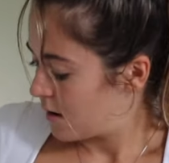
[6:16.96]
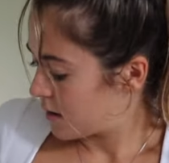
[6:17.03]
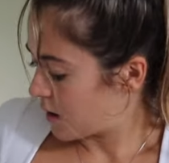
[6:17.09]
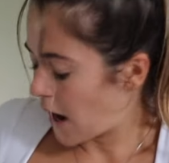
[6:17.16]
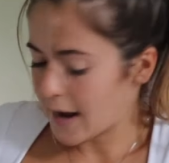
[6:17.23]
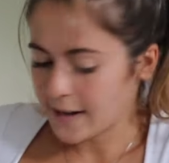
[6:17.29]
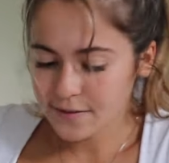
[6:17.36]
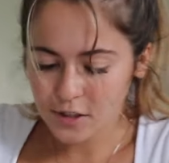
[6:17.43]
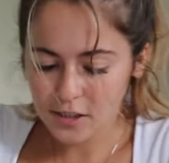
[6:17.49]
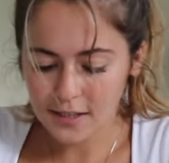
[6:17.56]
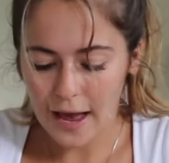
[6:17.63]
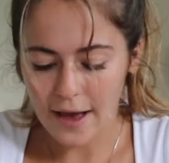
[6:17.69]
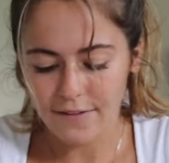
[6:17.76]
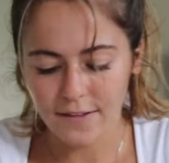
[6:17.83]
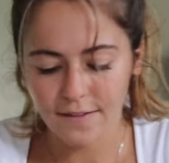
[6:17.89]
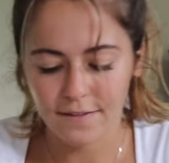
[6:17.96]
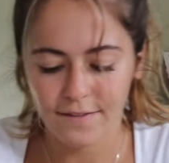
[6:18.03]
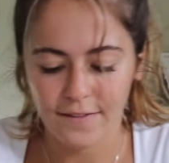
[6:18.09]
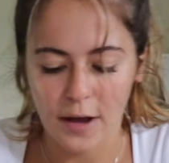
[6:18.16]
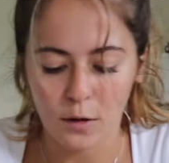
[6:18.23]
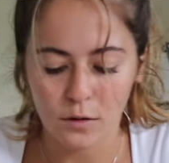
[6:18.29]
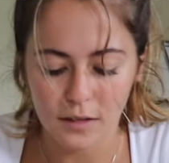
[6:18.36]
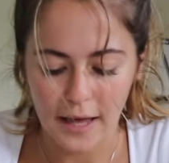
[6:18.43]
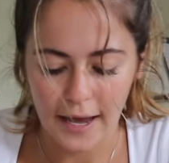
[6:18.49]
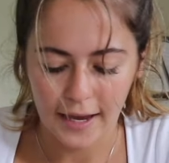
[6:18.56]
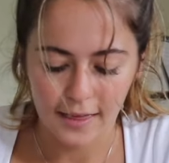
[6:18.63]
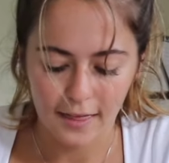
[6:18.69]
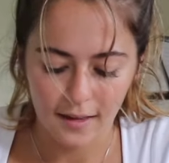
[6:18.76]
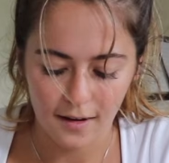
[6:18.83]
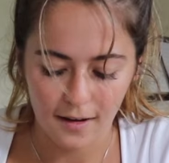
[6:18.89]
kind of just haven't felt
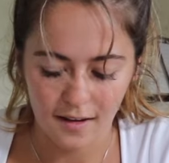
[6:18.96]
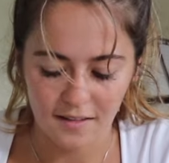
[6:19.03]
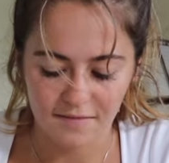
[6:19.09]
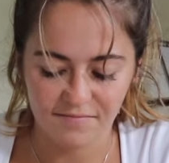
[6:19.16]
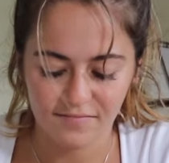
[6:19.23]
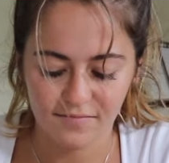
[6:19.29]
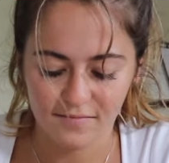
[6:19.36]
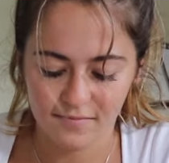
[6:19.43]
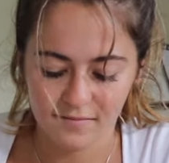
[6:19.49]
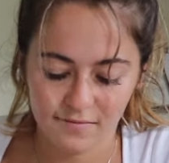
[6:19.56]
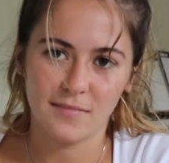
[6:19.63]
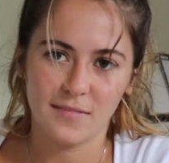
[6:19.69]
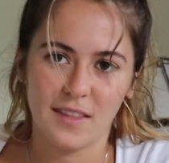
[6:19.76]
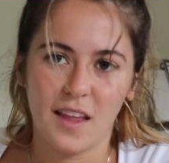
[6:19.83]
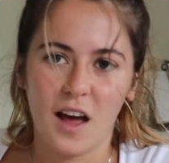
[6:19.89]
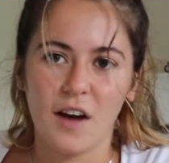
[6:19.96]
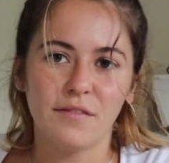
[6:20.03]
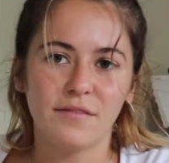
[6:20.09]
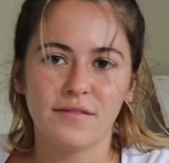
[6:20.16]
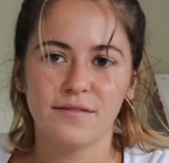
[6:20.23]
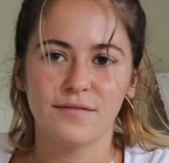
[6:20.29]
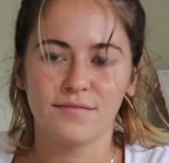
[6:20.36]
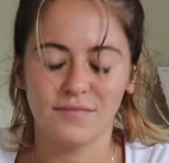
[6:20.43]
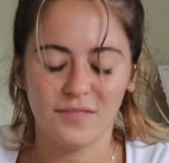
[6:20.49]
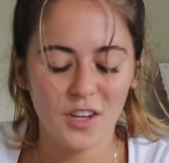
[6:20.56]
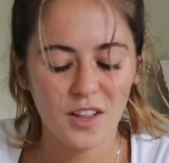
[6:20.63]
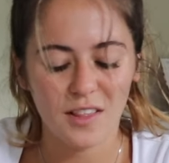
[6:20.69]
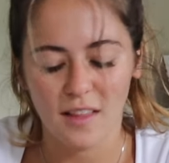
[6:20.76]
like the love, not